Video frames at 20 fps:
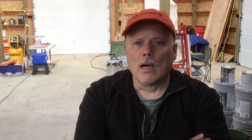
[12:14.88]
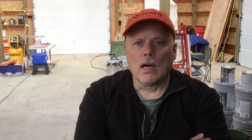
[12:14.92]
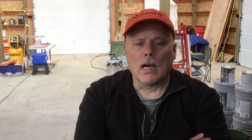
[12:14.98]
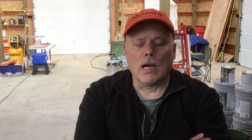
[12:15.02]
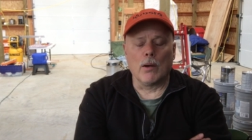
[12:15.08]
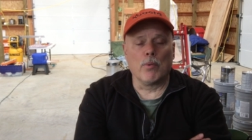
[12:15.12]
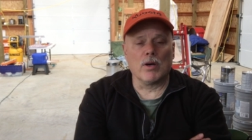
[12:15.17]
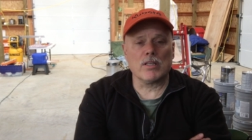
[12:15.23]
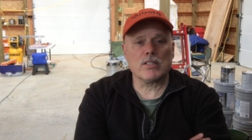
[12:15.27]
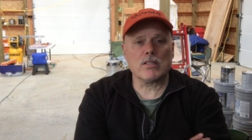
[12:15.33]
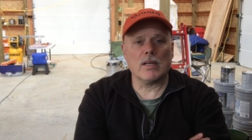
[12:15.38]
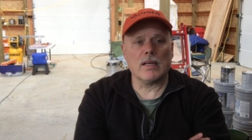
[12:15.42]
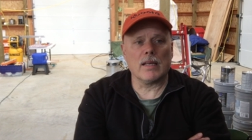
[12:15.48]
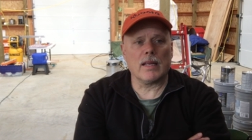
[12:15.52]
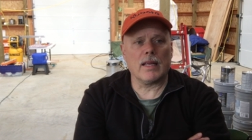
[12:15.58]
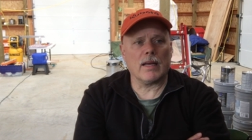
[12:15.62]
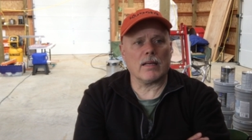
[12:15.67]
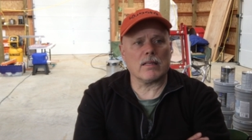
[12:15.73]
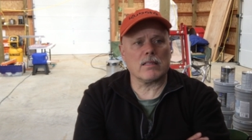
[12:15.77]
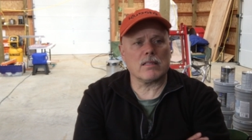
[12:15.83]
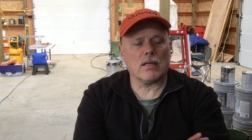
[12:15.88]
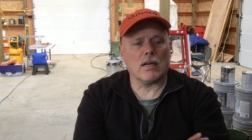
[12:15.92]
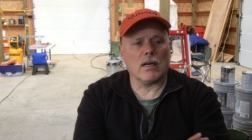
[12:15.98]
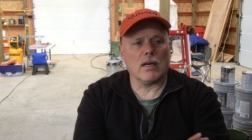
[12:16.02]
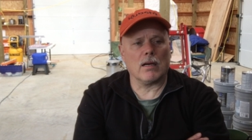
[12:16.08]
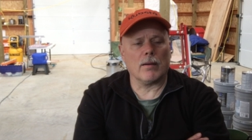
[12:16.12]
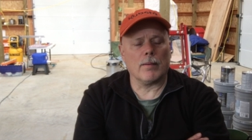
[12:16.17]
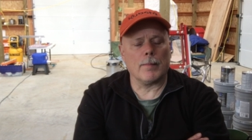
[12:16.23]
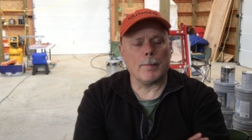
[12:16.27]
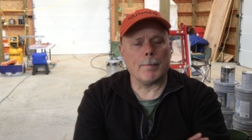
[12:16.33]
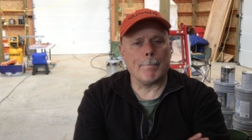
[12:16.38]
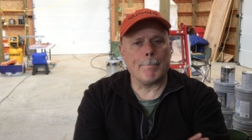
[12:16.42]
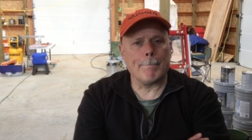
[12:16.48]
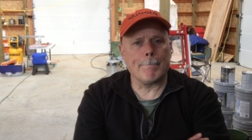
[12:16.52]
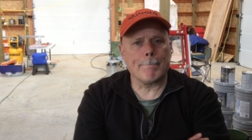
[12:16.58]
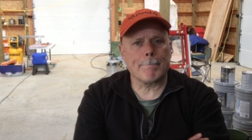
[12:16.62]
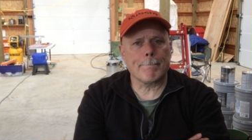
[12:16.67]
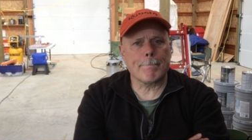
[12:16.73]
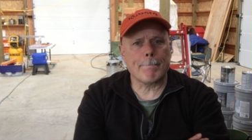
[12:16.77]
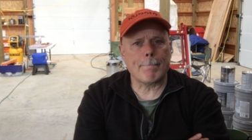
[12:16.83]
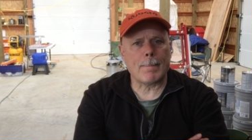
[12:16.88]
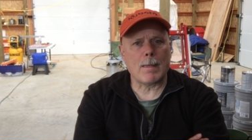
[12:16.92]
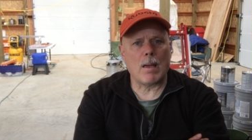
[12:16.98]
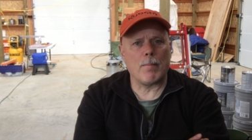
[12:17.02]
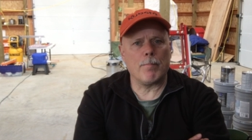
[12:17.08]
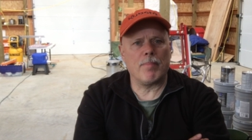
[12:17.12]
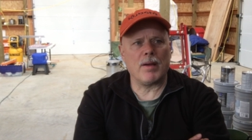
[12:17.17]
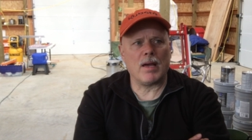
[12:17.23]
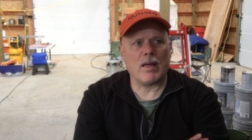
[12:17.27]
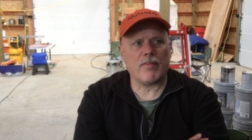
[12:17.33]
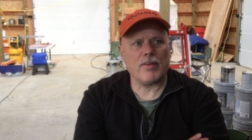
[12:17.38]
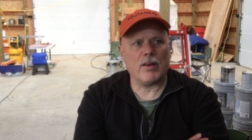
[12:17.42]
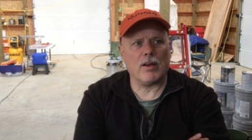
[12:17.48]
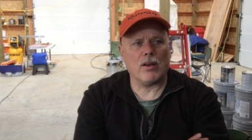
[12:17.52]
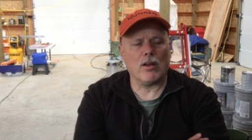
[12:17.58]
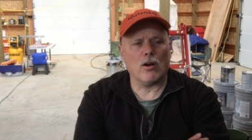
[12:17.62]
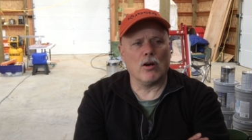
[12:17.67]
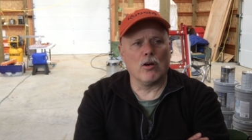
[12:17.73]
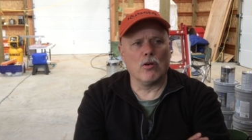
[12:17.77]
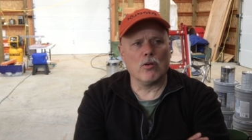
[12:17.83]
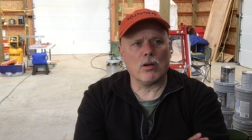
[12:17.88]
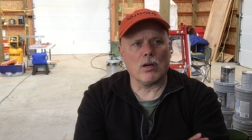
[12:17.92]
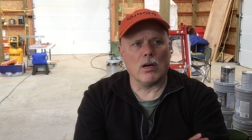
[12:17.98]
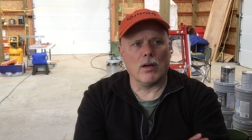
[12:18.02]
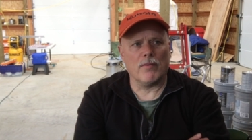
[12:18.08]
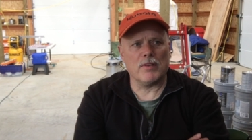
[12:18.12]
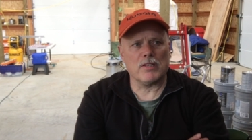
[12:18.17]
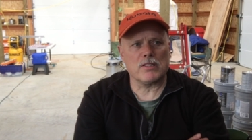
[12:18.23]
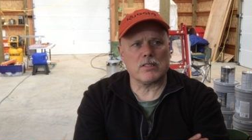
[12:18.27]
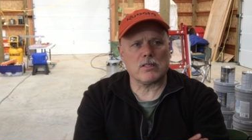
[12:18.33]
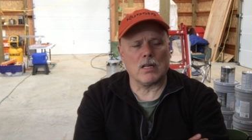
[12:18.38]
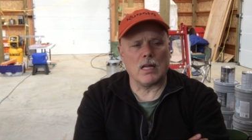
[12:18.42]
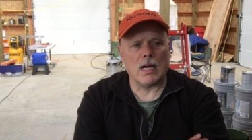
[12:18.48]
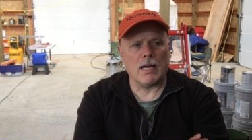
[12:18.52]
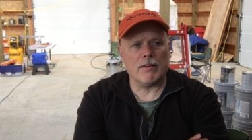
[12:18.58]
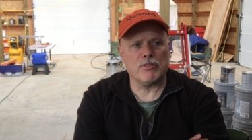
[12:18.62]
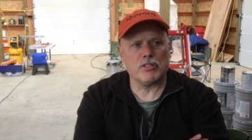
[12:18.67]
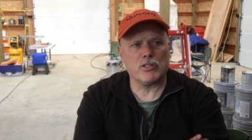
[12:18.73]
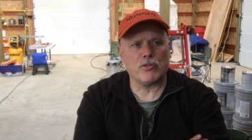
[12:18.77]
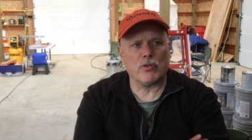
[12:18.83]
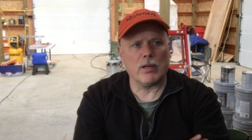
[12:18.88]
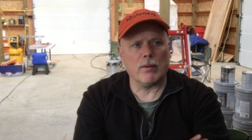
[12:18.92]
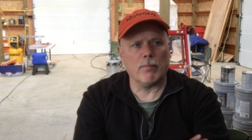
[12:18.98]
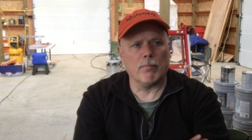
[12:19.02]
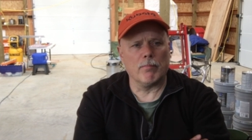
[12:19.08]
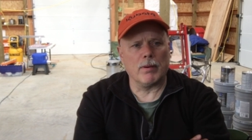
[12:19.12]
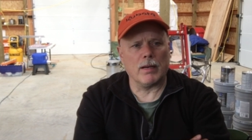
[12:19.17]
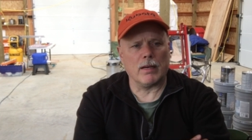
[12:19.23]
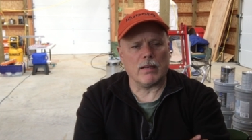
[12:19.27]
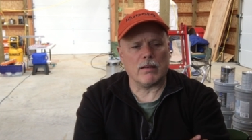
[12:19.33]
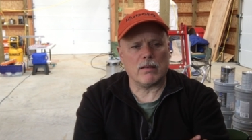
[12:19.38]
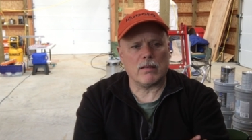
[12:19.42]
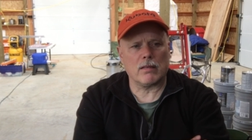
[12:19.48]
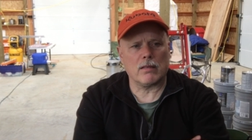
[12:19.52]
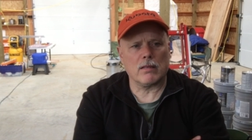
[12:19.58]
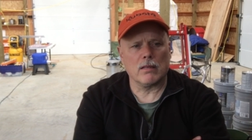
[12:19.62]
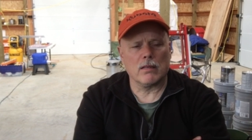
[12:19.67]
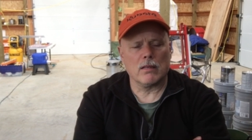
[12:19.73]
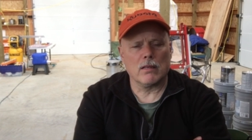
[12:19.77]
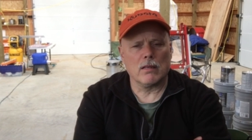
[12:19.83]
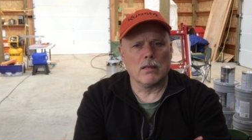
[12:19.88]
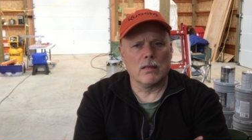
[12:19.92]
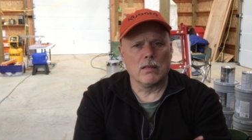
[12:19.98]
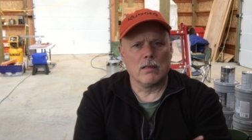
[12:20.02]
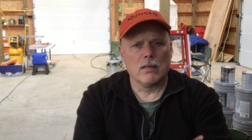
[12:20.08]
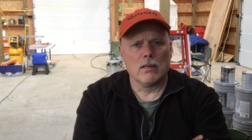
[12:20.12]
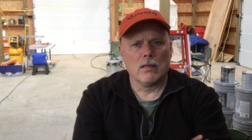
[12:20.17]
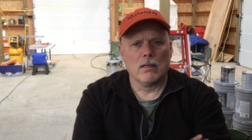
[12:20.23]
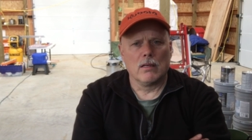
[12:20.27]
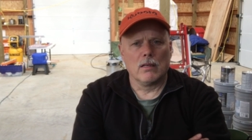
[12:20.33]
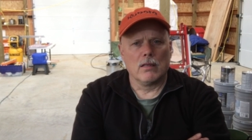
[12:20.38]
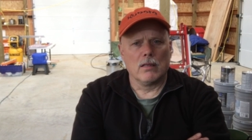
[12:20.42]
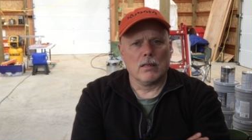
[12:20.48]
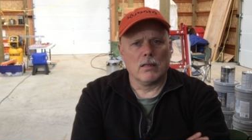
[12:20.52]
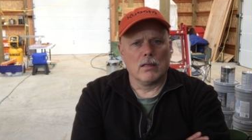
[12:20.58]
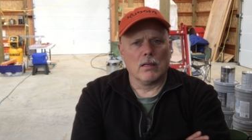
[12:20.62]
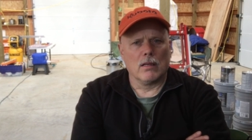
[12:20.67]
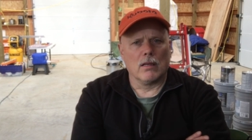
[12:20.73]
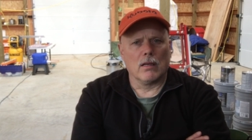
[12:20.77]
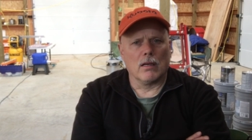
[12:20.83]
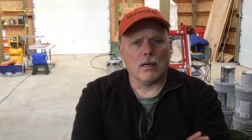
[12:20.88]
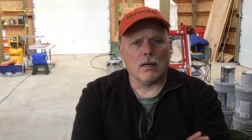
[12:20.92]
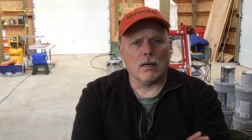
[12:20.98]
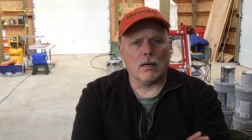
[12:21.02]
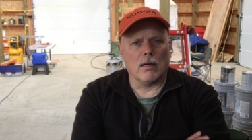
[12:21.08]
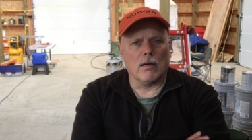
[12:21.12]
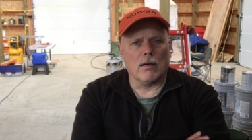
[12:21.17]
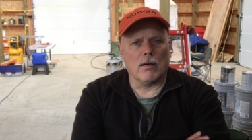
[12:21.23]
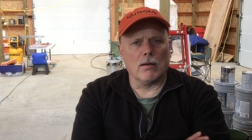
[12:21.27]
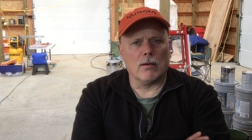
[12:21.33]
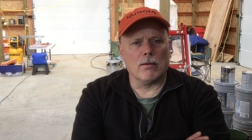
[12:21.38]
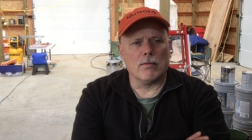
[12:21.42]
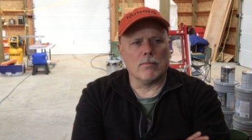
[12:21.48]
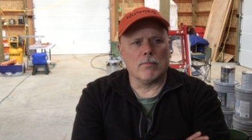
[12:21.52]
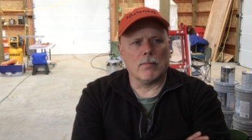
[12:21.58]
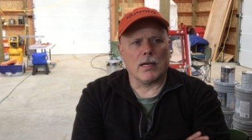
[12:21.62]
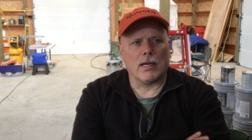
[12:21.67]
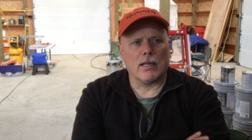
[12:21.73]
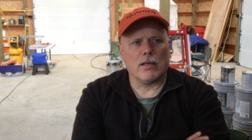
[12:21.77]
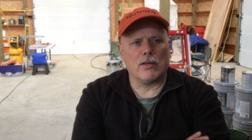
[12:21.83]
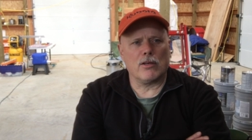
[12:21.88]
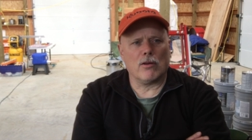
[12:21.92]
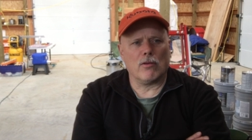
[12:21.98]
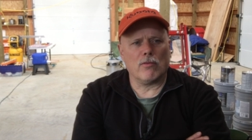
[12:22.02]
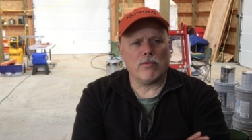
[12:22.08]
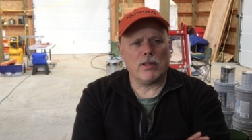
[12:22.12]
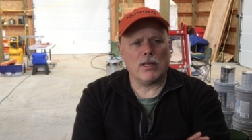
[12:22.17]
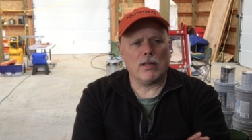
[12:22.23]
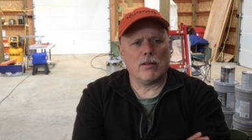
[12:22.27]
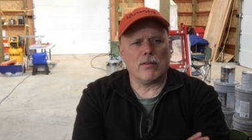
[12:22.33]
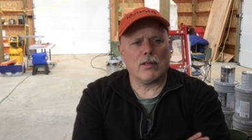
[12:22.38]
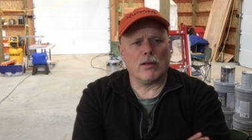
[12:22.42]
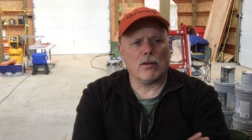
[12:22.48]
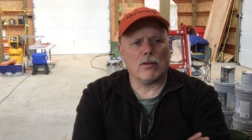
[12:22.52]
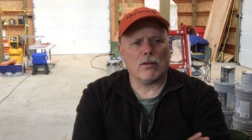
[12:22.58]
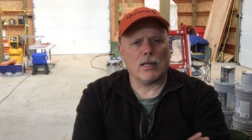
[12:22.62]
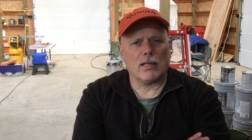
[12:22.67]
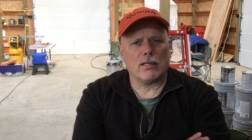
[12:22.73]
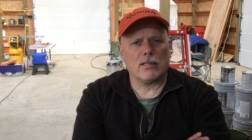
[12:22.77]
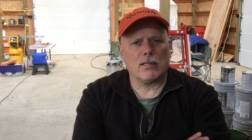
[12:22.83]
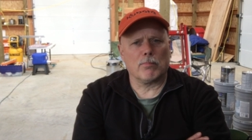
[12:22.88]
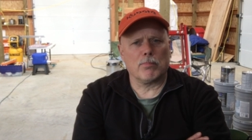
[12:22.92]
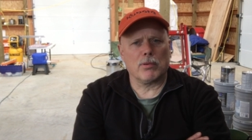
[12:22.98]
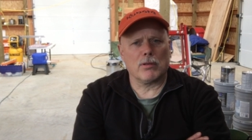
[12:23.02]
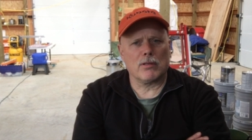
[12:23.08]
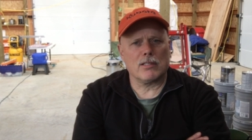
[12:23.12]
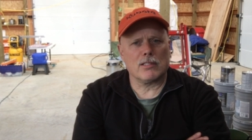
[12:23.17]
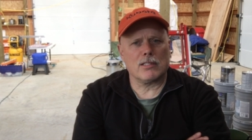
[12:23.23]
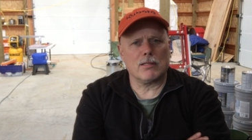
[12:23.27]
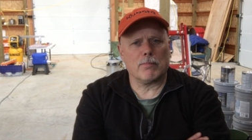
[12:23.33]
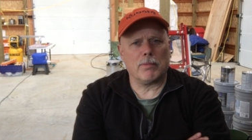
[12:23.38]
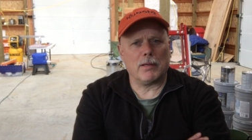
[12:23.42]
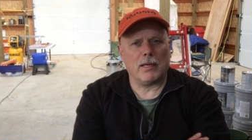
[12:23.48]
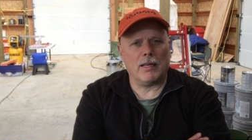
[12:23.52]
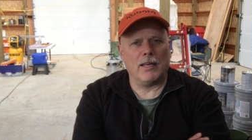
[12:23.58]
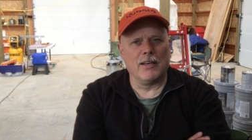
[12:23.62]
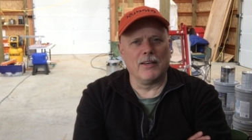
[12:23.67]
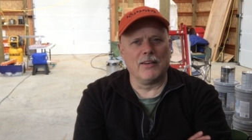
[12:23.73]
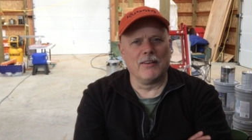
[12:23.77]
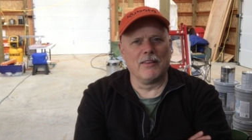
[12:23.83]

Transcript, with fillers: I was going to get um, Beth and Oak on this live stream, but um, I don't think they'll like to participate.